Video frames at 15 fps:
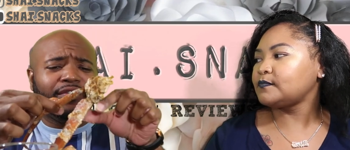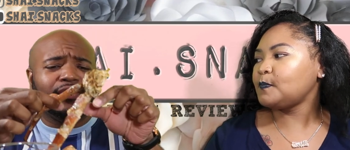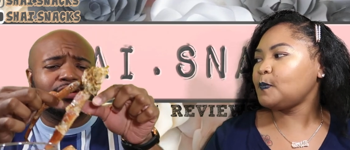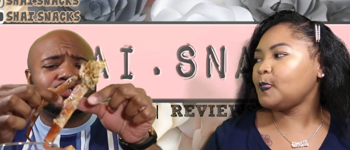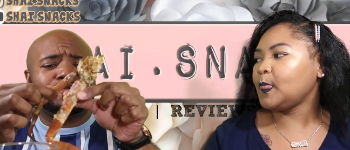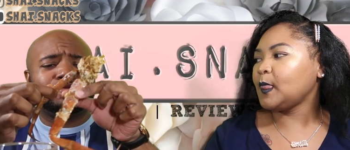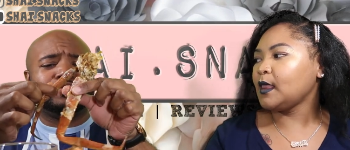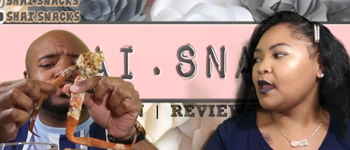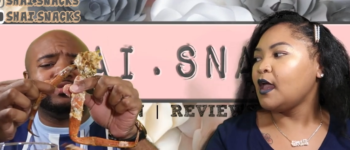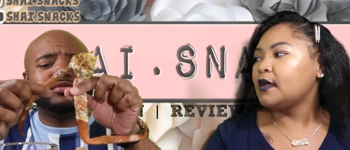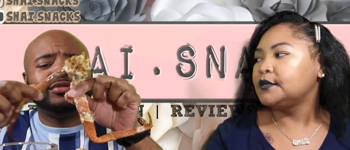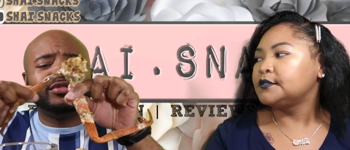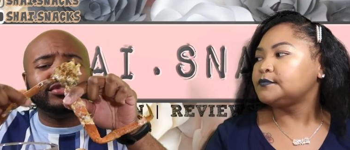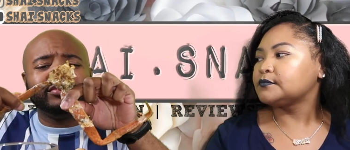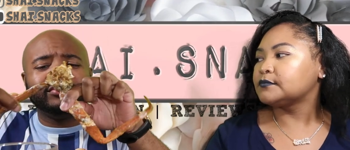Speaker 1: FSU too.
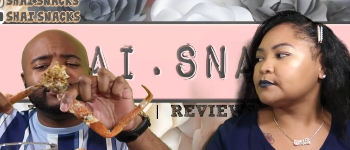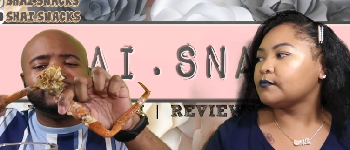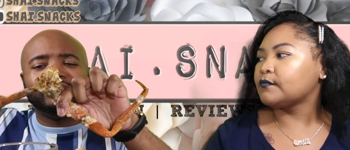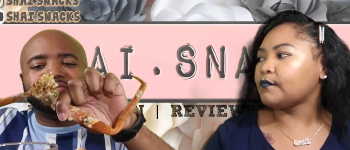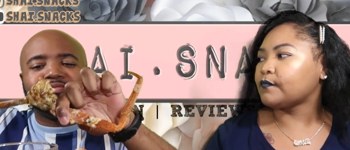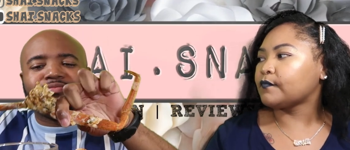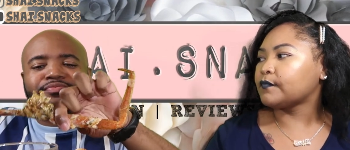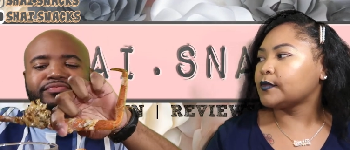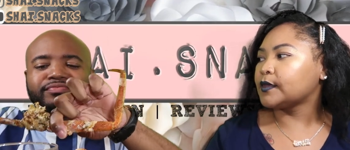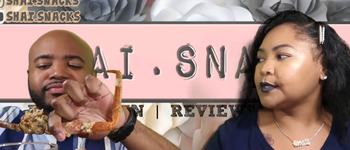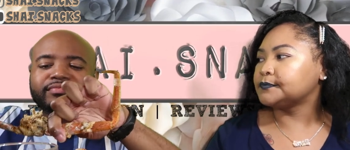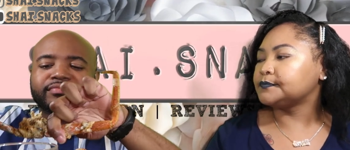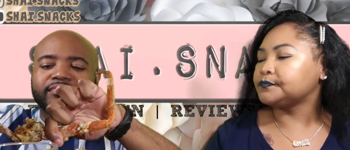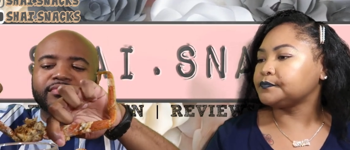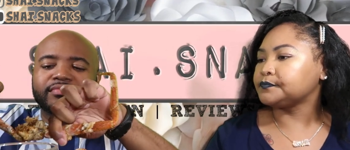Shoot. Mm-hmm.
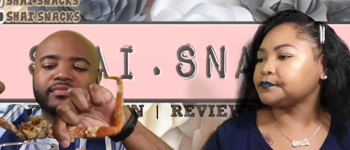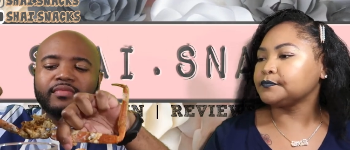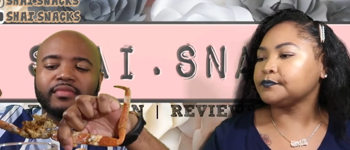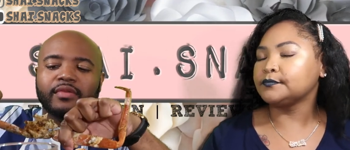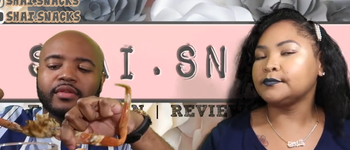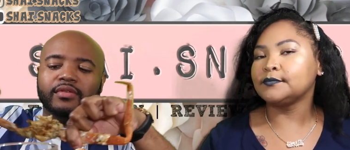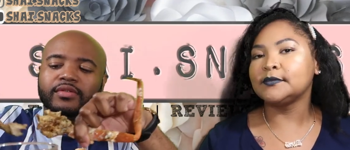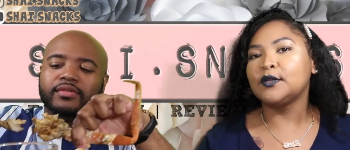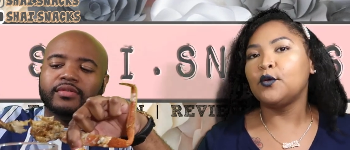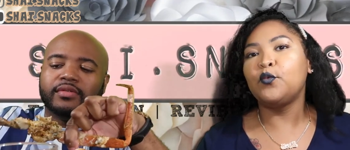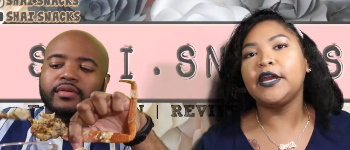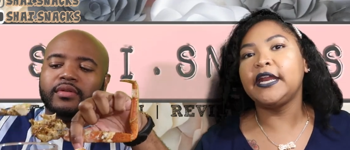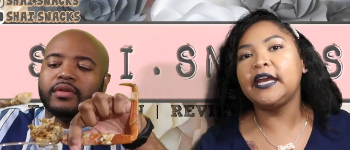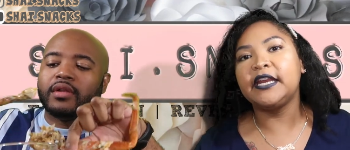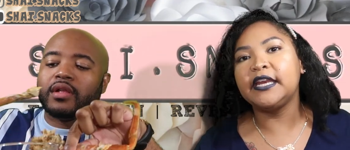Mm-hmm
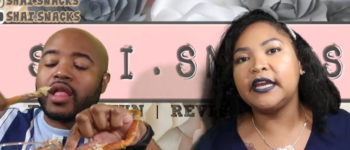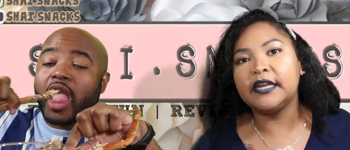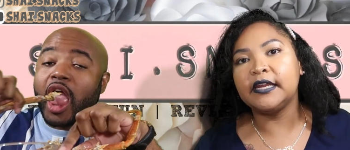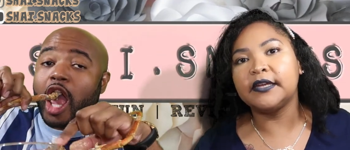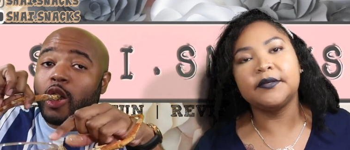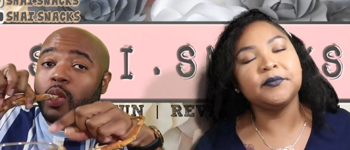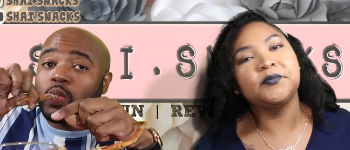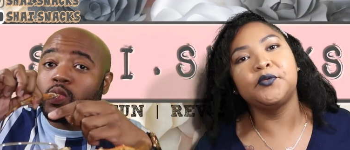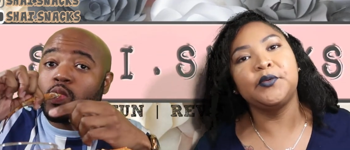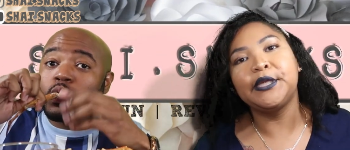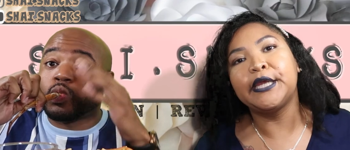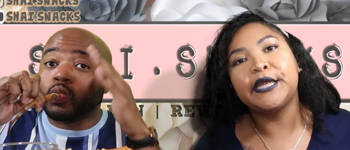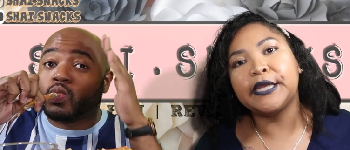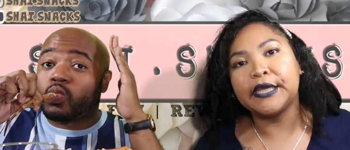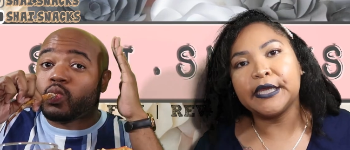we didn't need it we
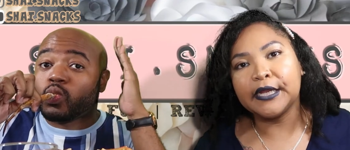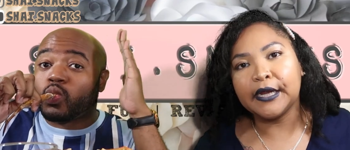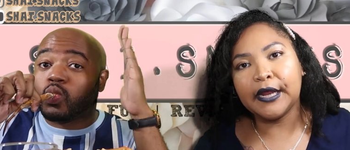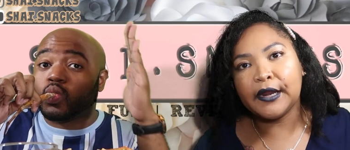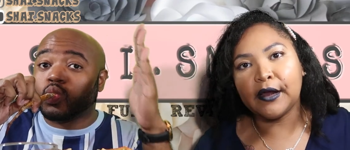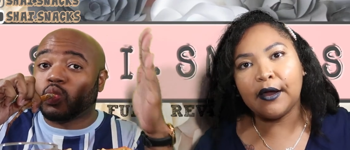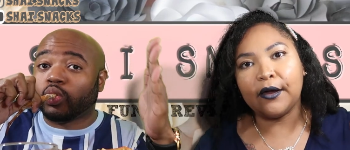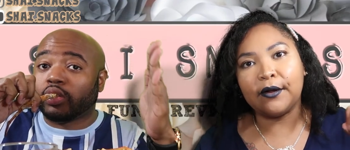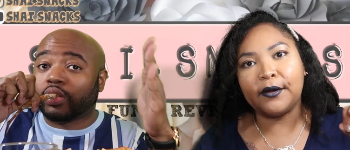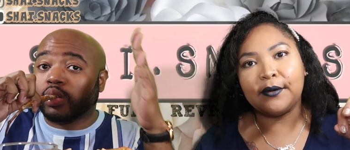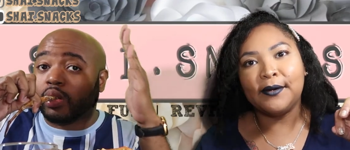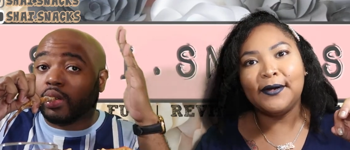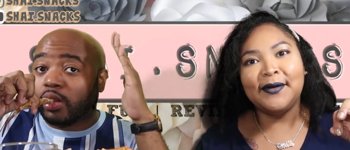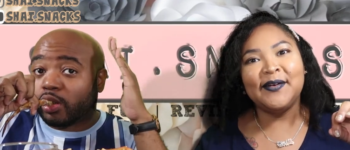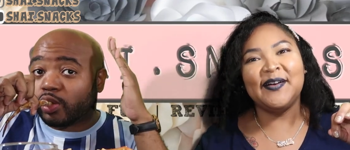didn't need it at all
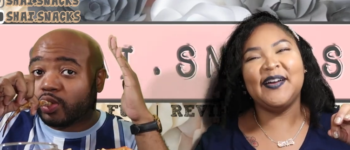